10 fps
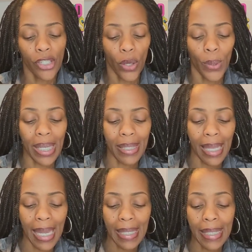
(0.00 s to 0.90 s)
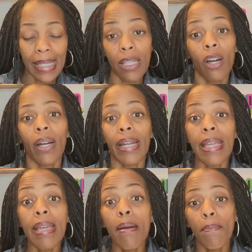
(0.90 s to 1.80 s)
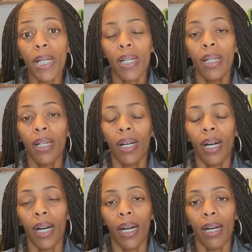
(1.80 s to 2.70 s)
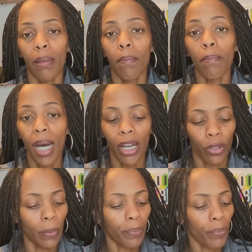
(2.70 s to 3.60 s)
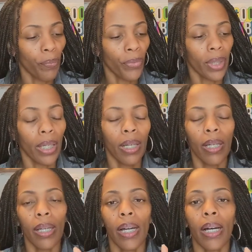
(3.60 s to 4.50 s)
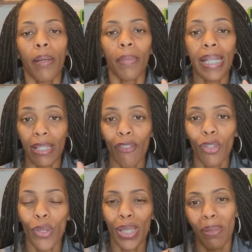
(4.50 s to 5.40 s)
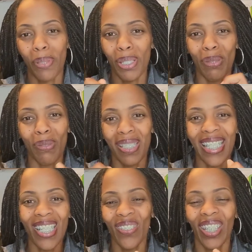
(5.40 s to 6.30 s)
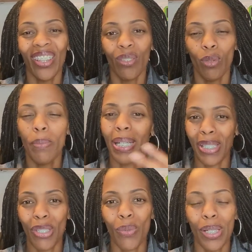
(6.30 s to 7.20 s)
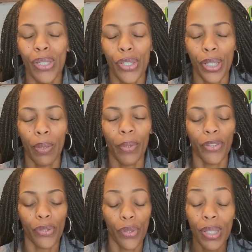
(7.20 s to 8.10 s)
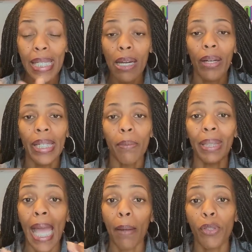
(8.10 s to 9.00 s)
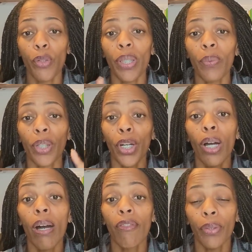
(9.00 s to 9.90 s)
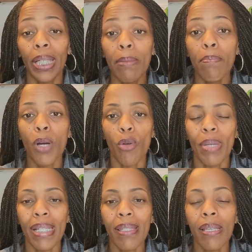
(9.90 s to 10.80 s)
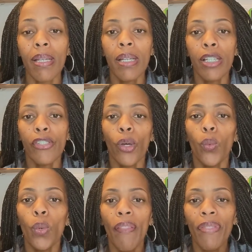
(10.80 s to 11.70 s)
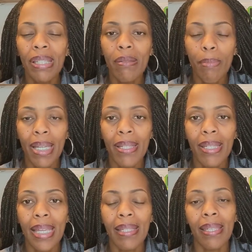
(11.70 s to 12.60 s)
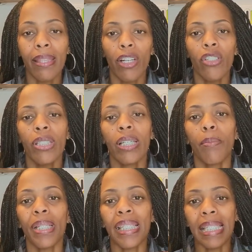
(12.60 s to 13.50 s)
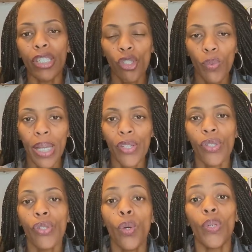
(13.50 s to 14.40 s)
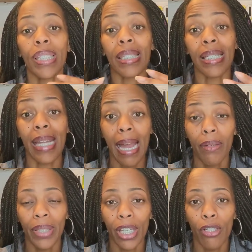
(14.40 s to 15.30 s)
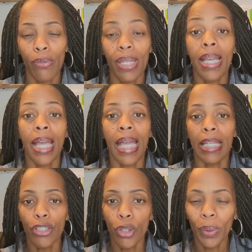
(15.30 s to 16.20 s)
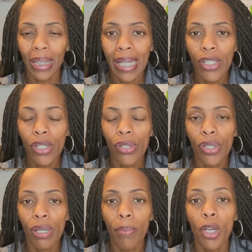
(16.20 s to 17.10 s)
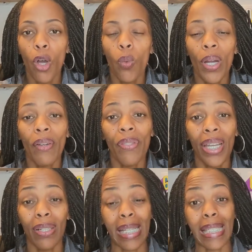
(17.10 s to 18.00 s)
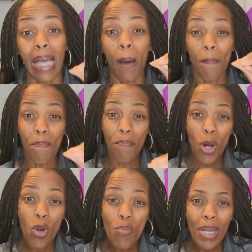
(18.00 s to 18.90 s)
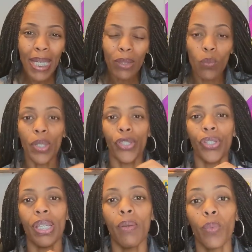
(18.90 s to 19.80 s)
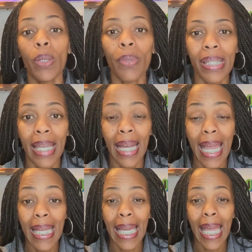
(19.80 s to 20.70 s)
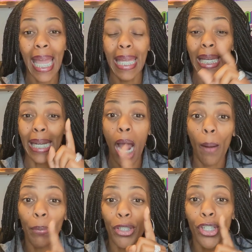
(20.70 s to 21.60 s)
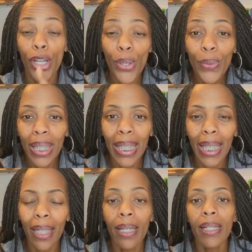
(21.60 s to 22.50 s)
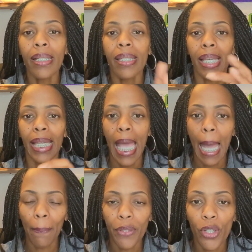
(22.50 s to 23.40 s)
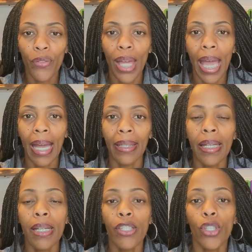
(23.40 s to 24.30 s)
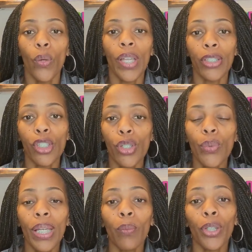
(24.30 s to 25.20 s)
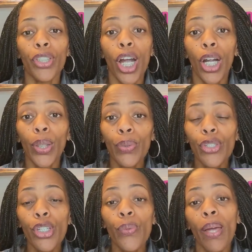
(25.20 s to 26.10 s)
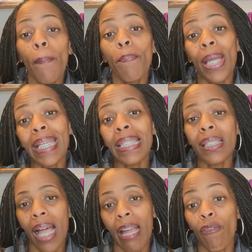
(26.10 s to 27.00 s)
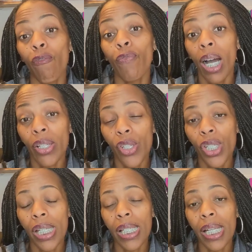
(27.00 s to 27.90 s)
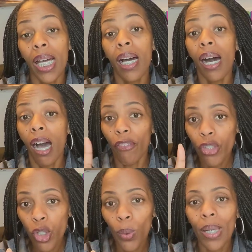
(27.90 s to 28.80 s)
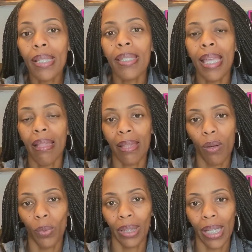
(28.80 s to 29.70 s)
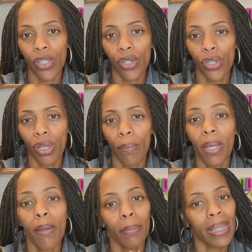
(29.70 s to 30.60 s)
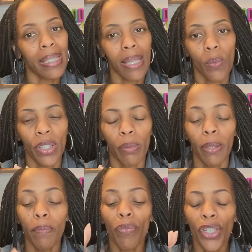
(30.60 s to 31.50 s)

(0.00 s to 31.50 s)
So it's a CRM model. And of course, I'm still tinkering through it, but I just wanted to share it with you. So CRM, Capturing Recovering Moments. So what this means is there's going to be situations or scenarios in your relationship where there is a moment, which we would say, AKA an opportunity to capture that so that you can return to the baseline function of trust in that relationship. Please stay with me.